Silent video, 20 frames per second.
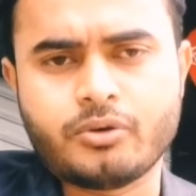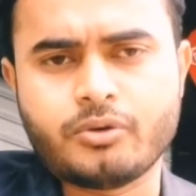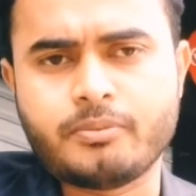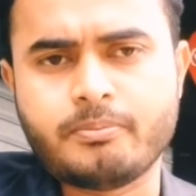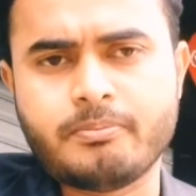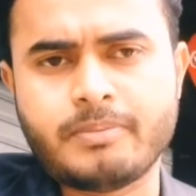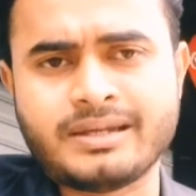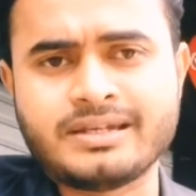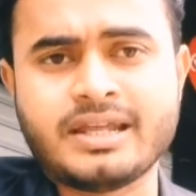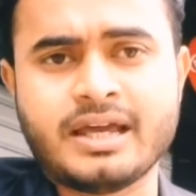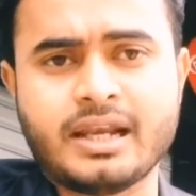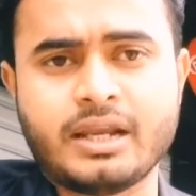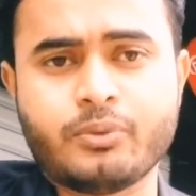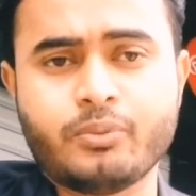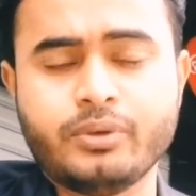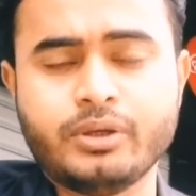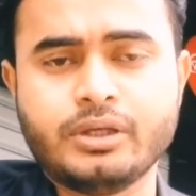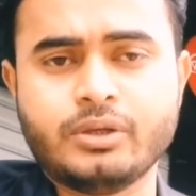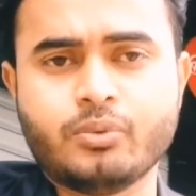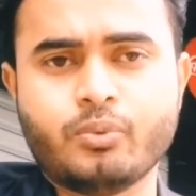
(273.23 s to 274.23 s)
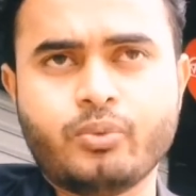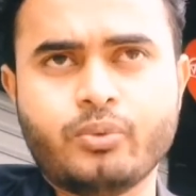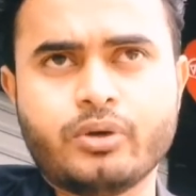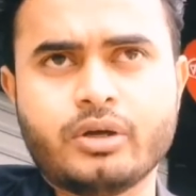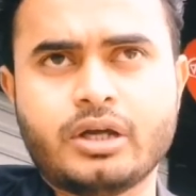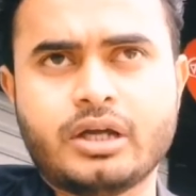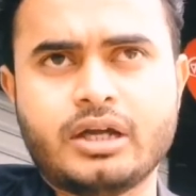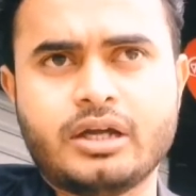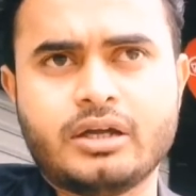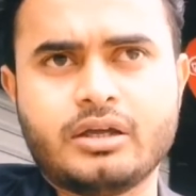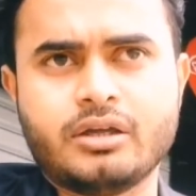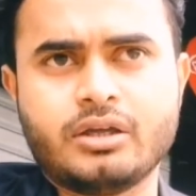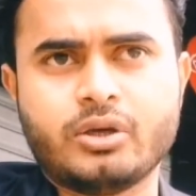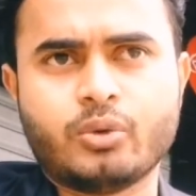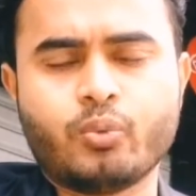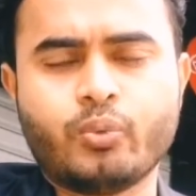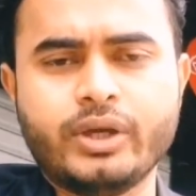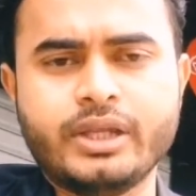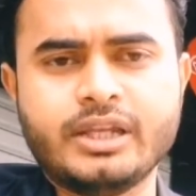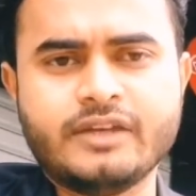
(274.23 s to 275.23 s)
Mandela,
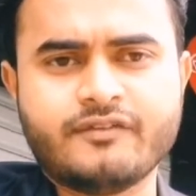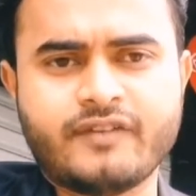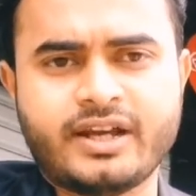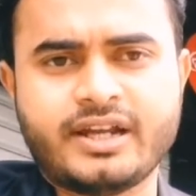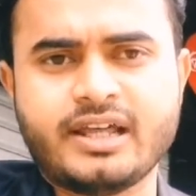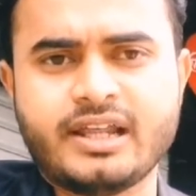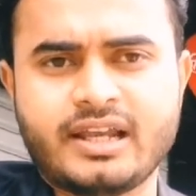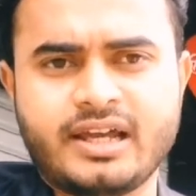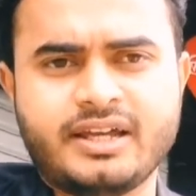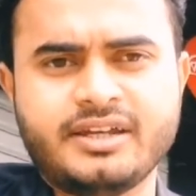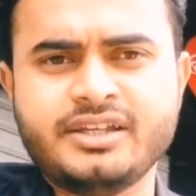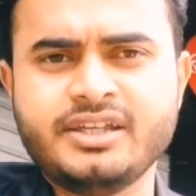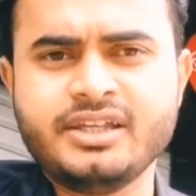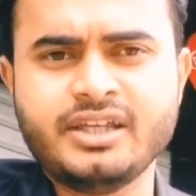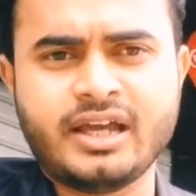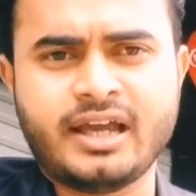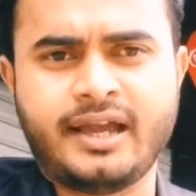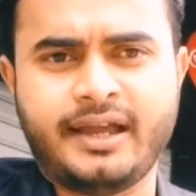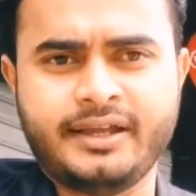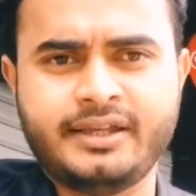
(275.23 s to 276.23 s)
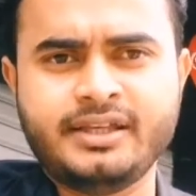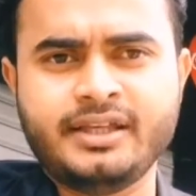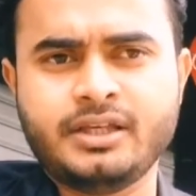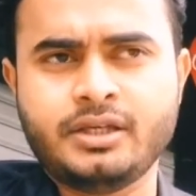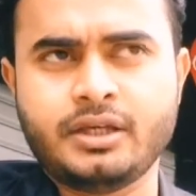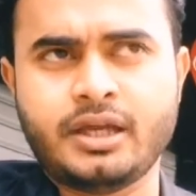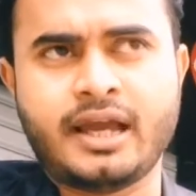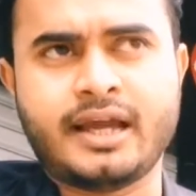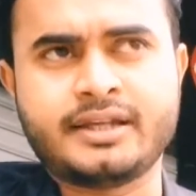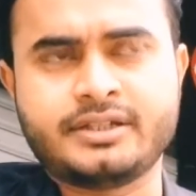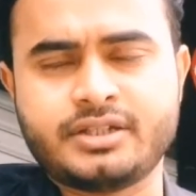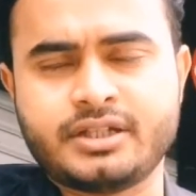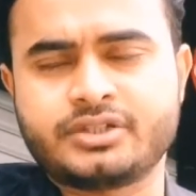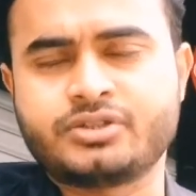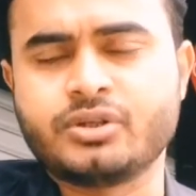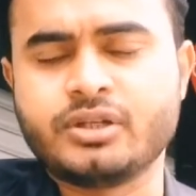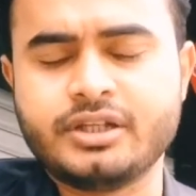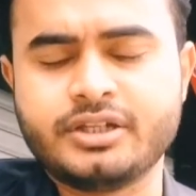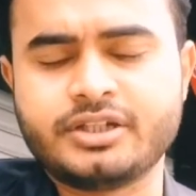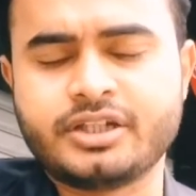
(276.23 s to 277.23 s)
Winnie Mandela, and he had
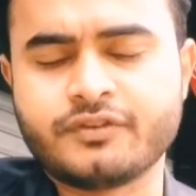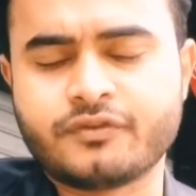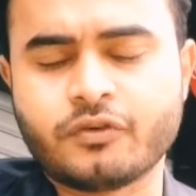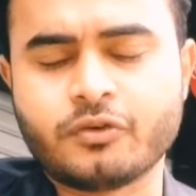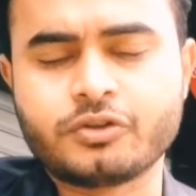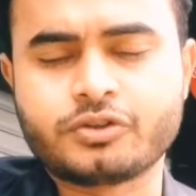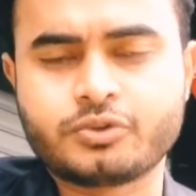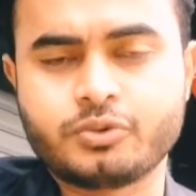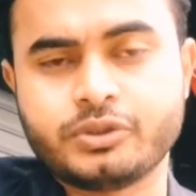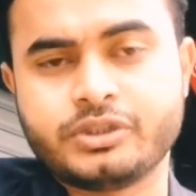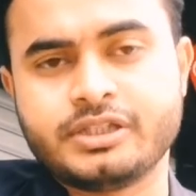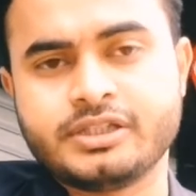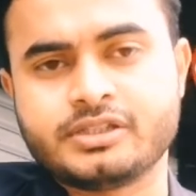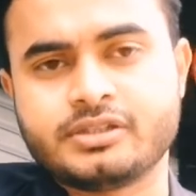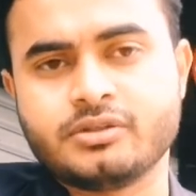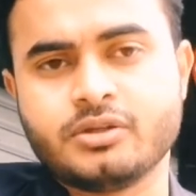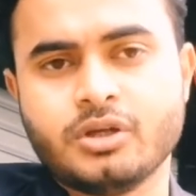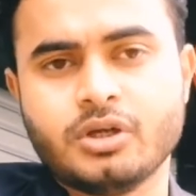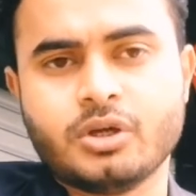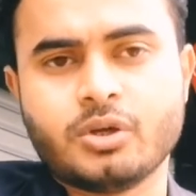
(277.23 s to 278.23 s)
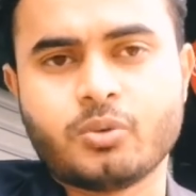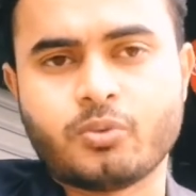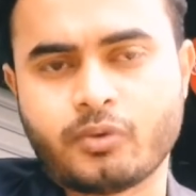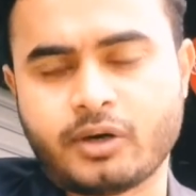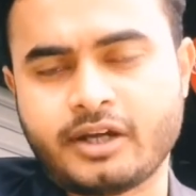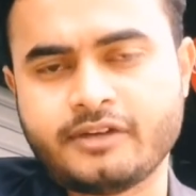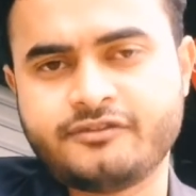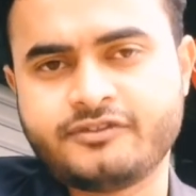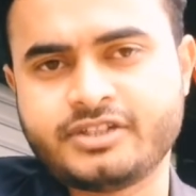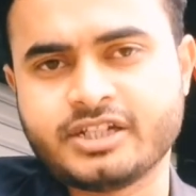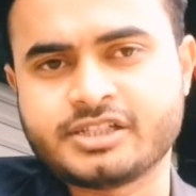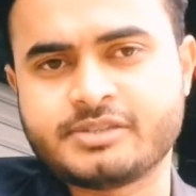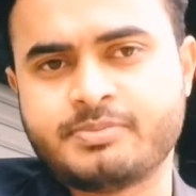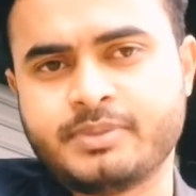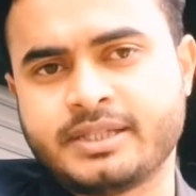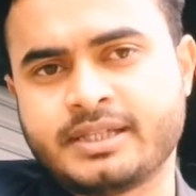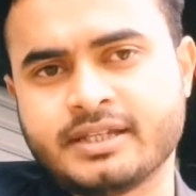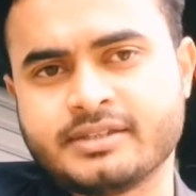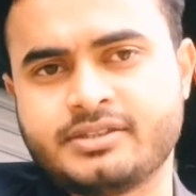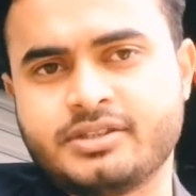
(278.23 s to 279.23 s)
actually divorced with his wife just
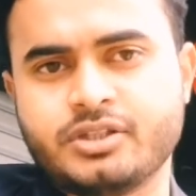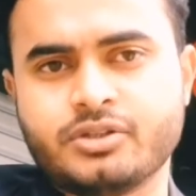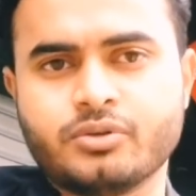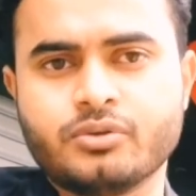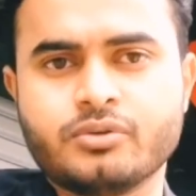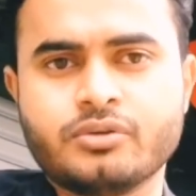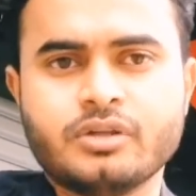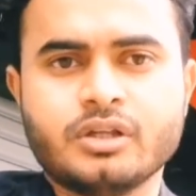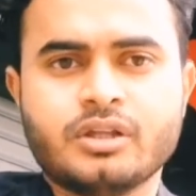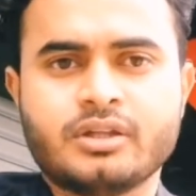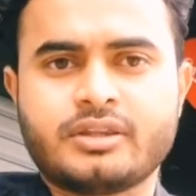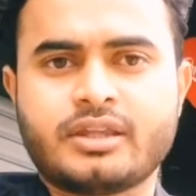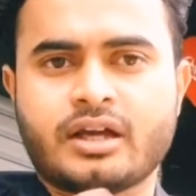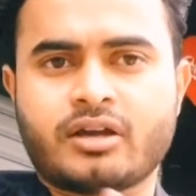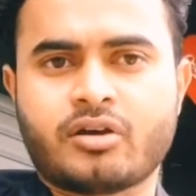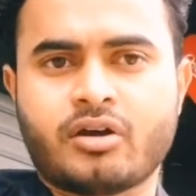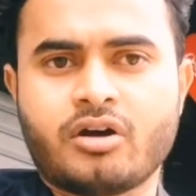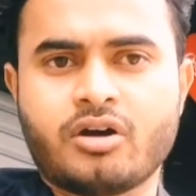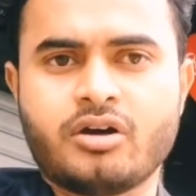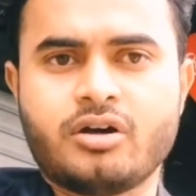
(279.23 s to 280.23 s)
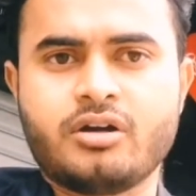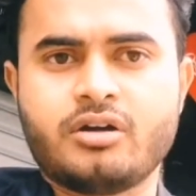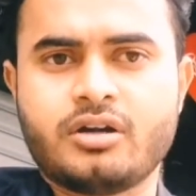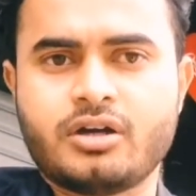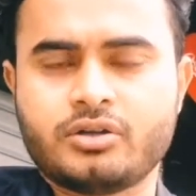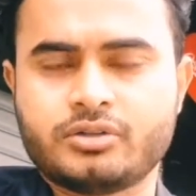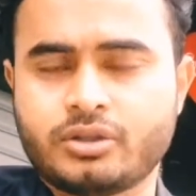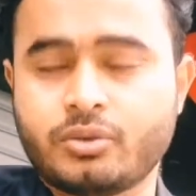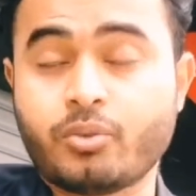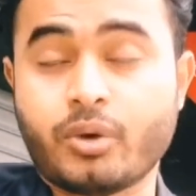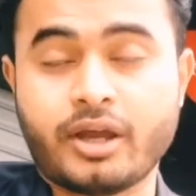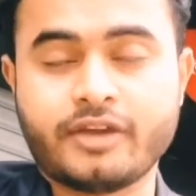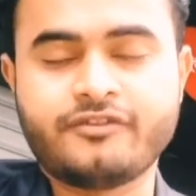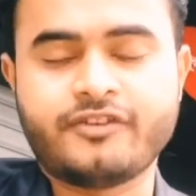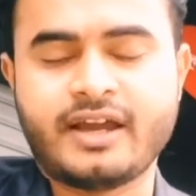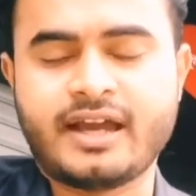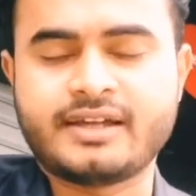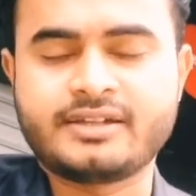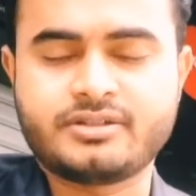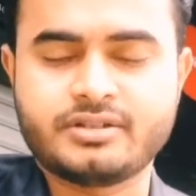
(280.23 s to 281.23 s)
because the wife
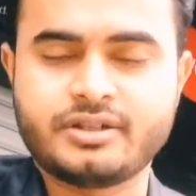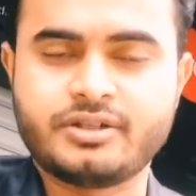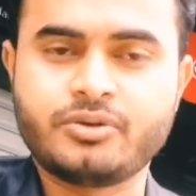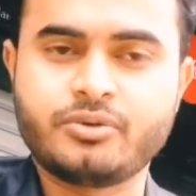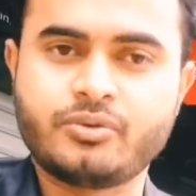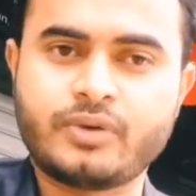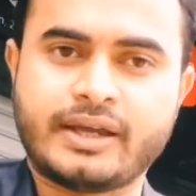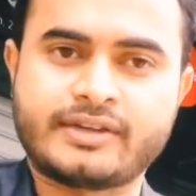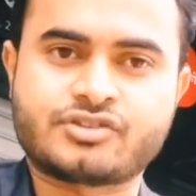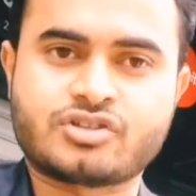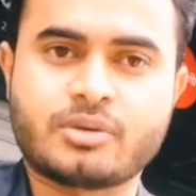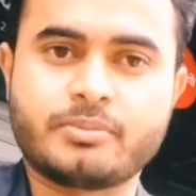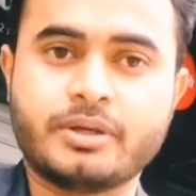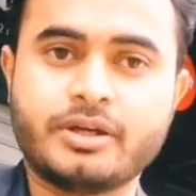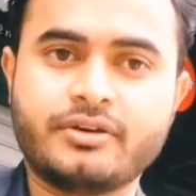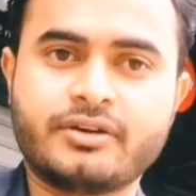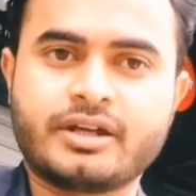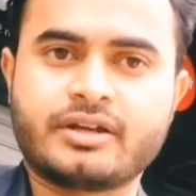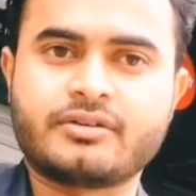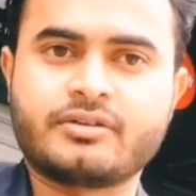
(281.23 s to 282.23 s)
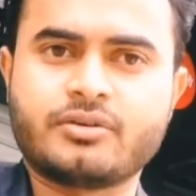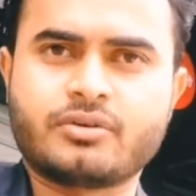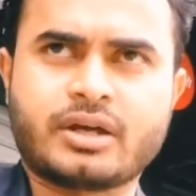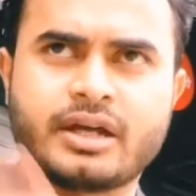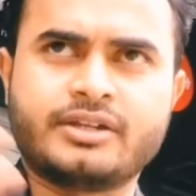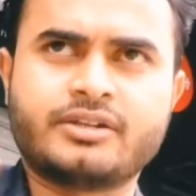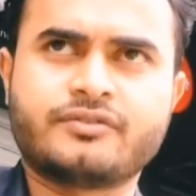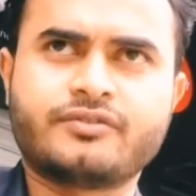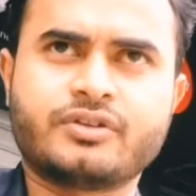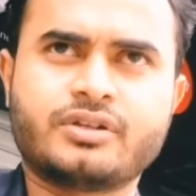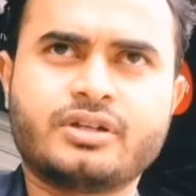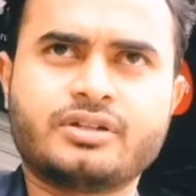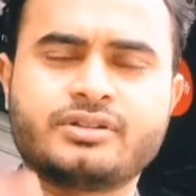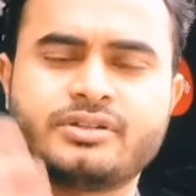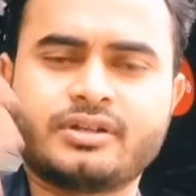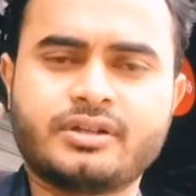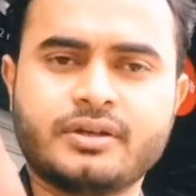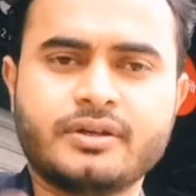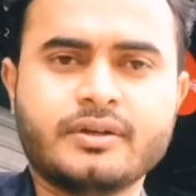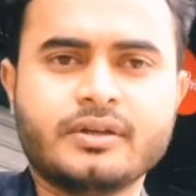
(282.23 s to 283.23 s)
had extramarital kind of
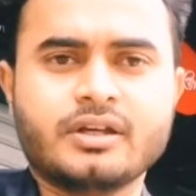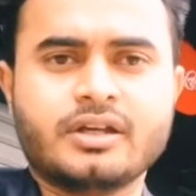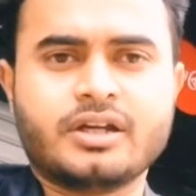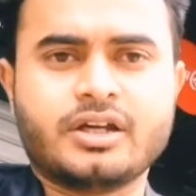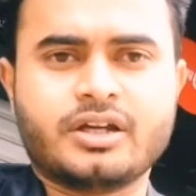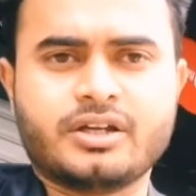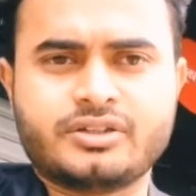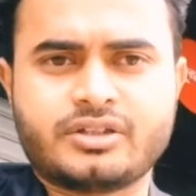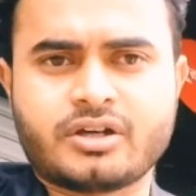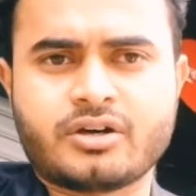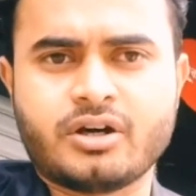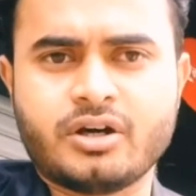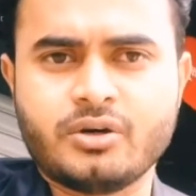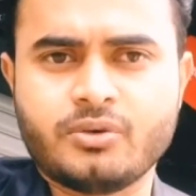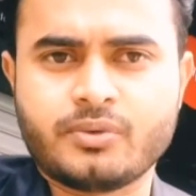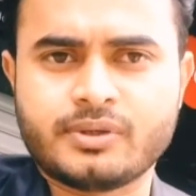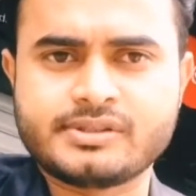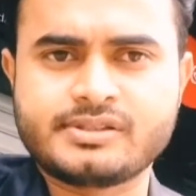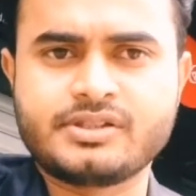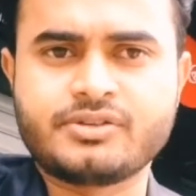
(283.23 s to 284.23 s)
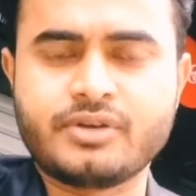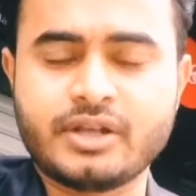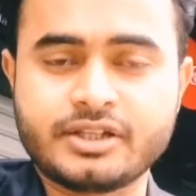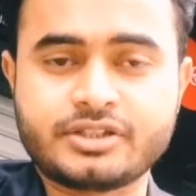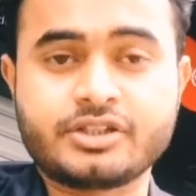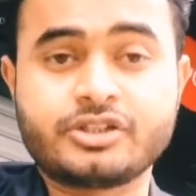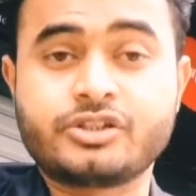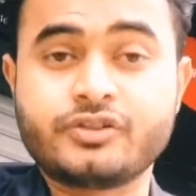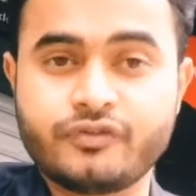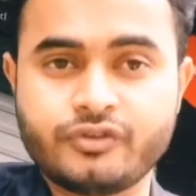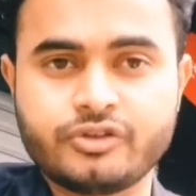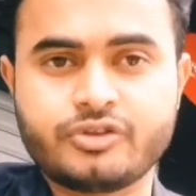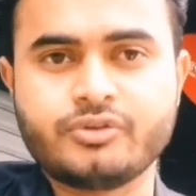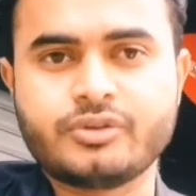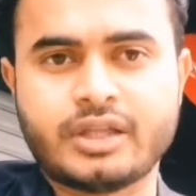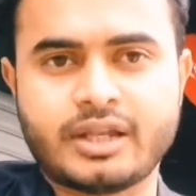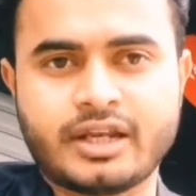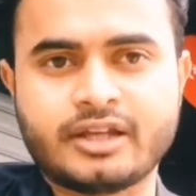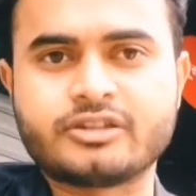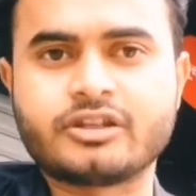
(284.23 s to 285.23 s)
the girl was in relationship with
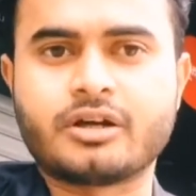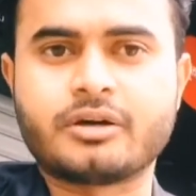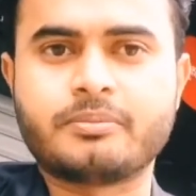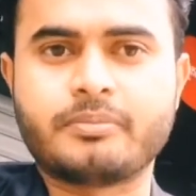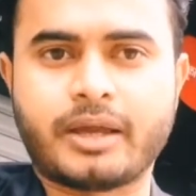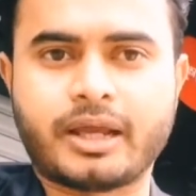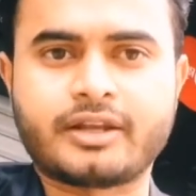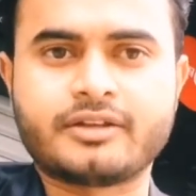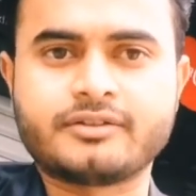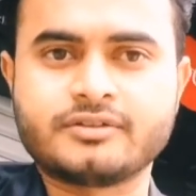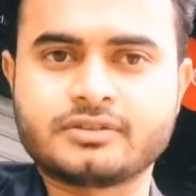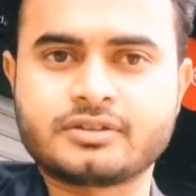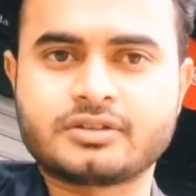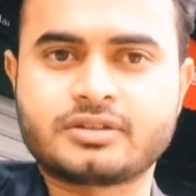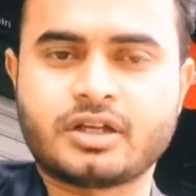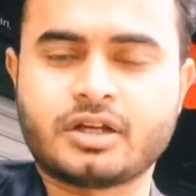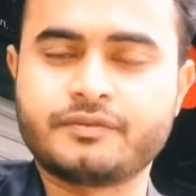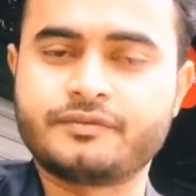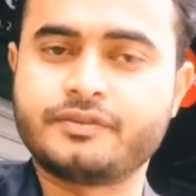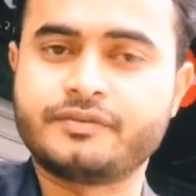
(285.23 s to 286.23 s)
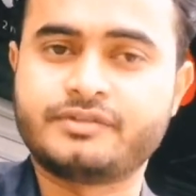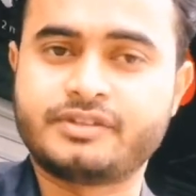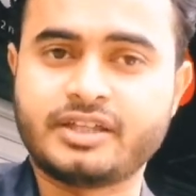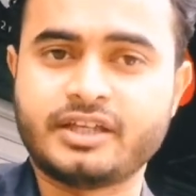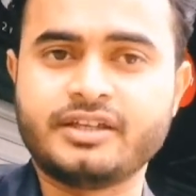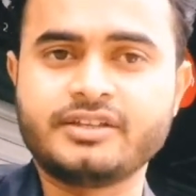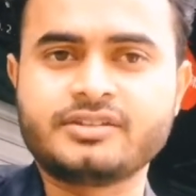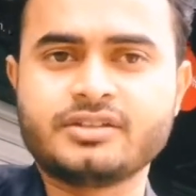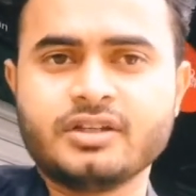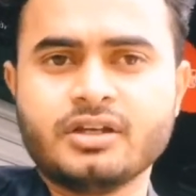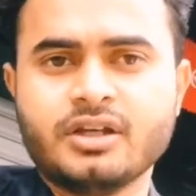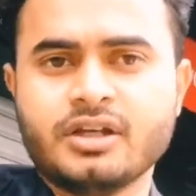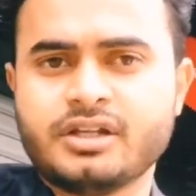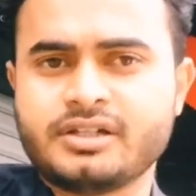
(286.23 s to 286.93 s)
another man, sort of things.